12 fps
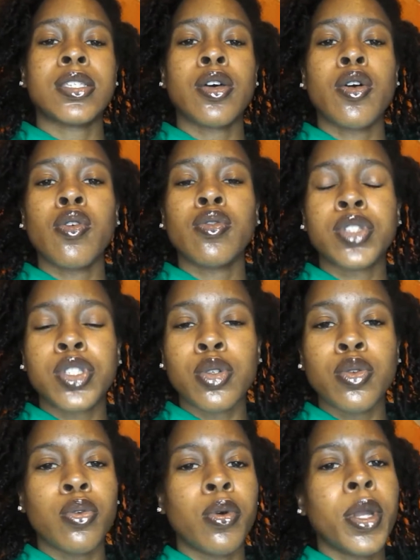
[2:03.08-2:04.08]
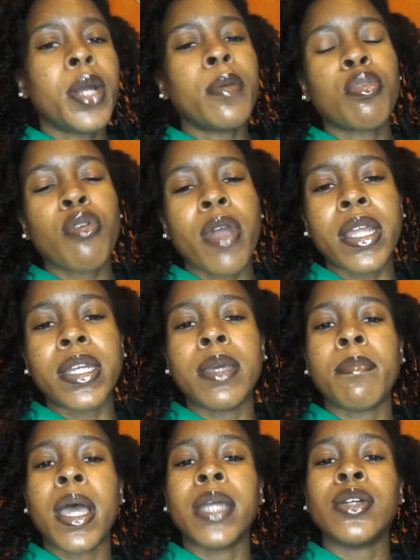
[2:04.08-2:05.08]
told to
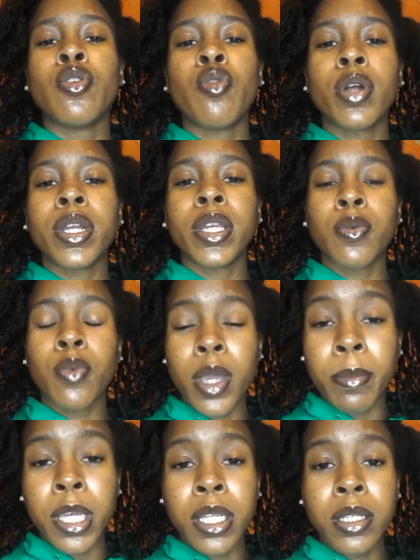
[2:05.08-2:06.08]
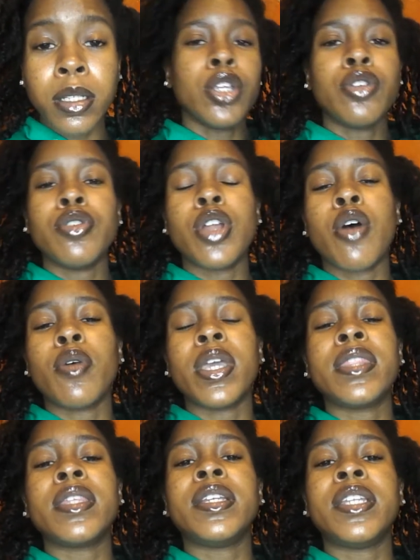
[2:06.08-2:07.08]
pregnant minority women. You know,
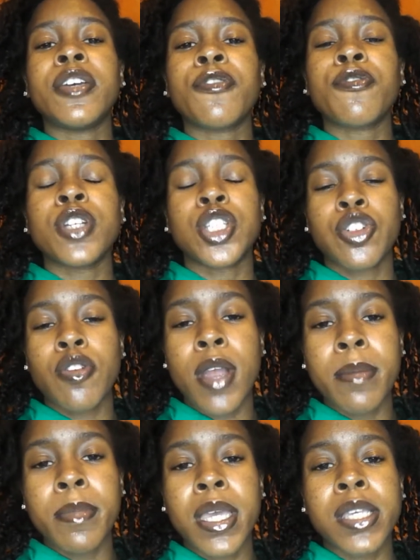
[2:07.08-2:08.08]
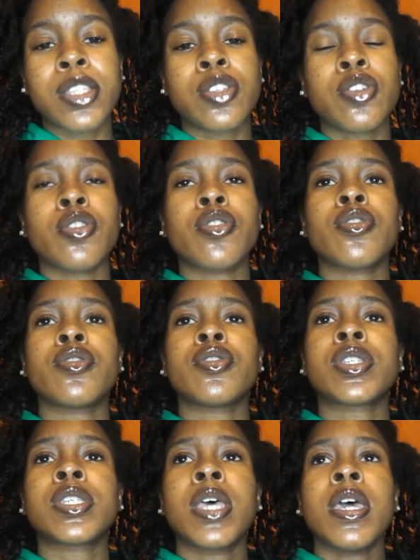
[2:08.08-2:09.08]
in the different
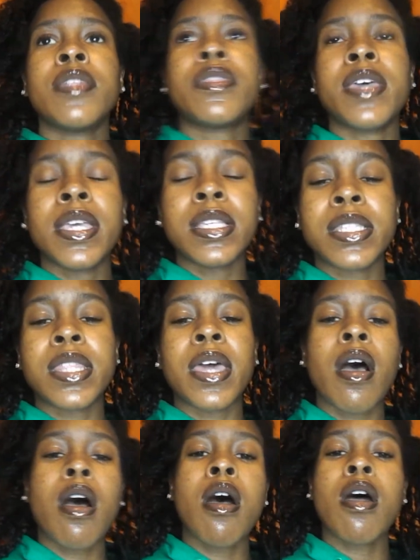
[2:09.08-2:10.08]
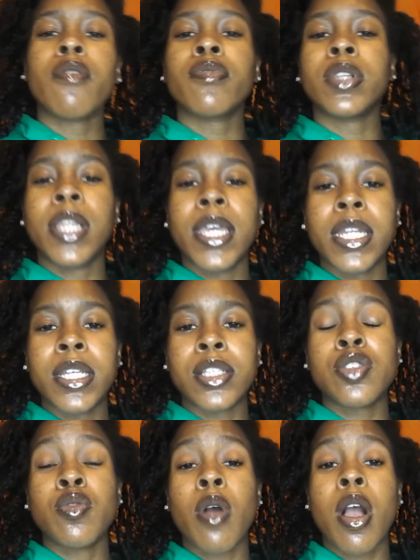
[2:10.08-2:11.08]
trimesters, things that are related
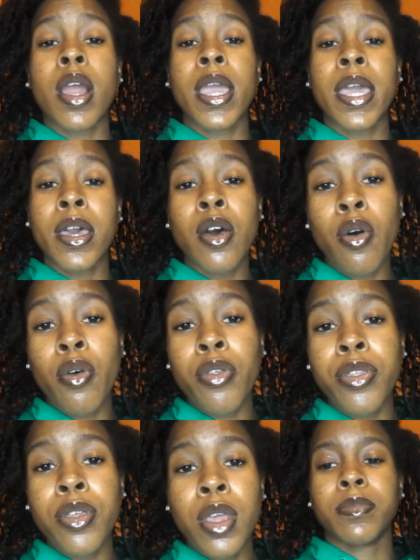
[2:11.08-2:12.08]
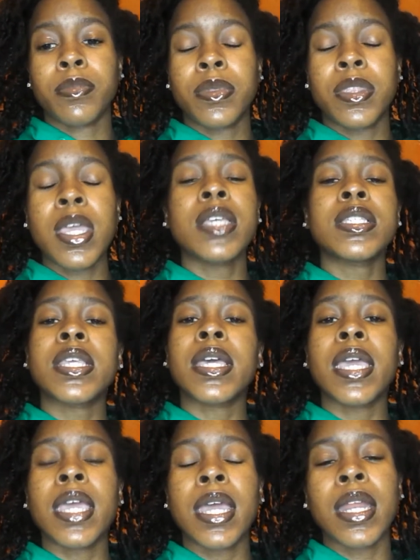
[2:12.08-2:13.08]
to our health, things that
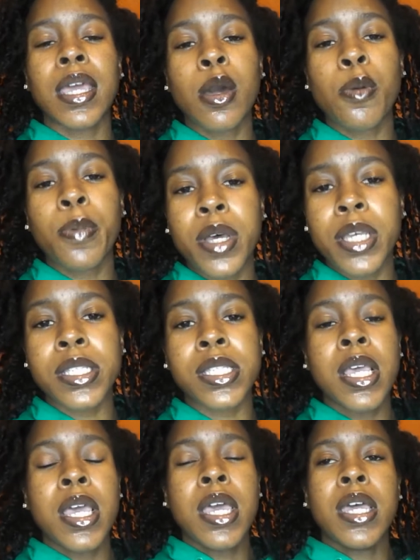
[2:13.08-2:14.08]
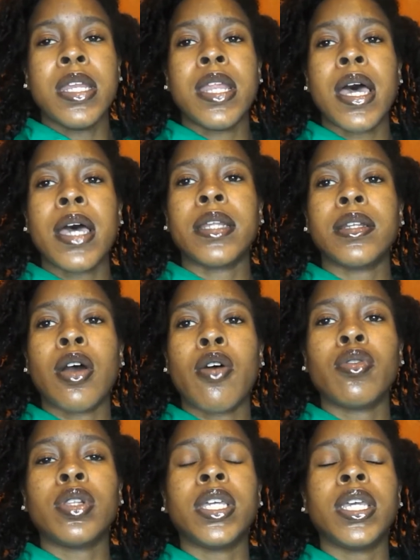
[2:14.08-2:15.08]
can help us not
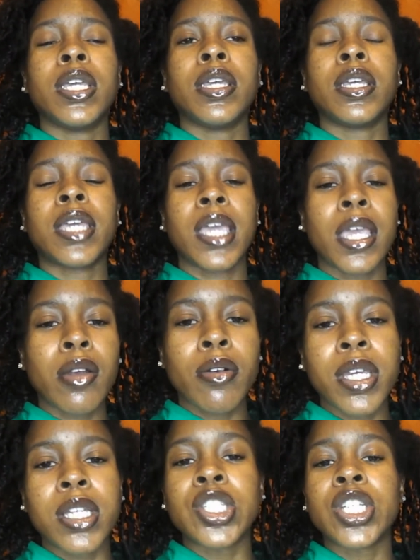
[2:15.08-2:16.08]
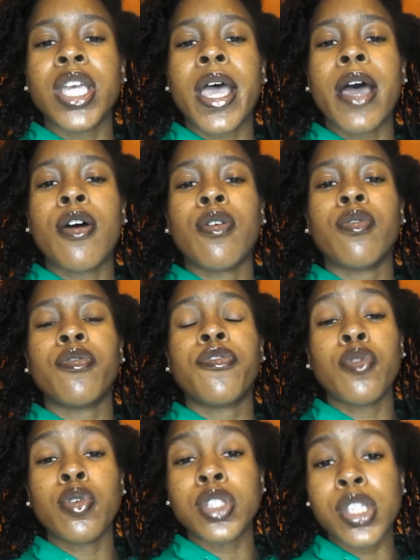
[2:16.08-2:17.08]
only carry a child
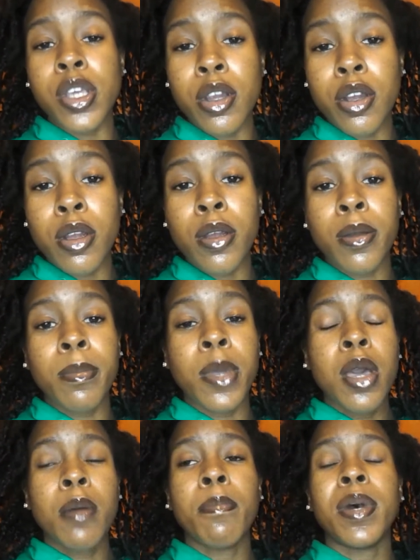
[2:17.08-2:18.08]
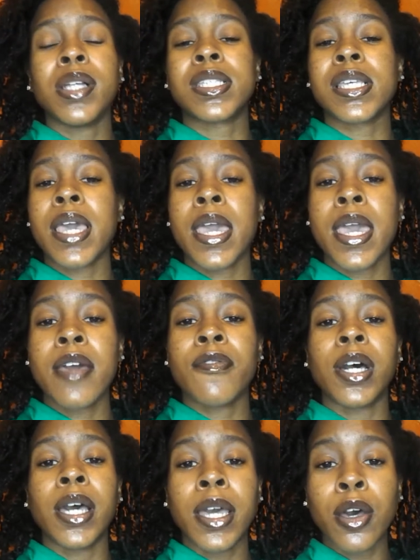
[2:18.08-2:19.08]
full term, but to have
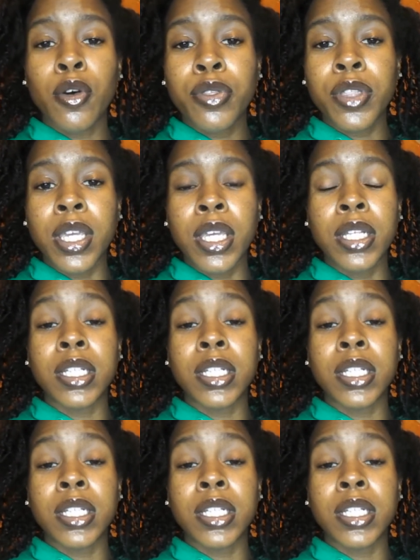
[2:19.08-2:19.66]
a healthy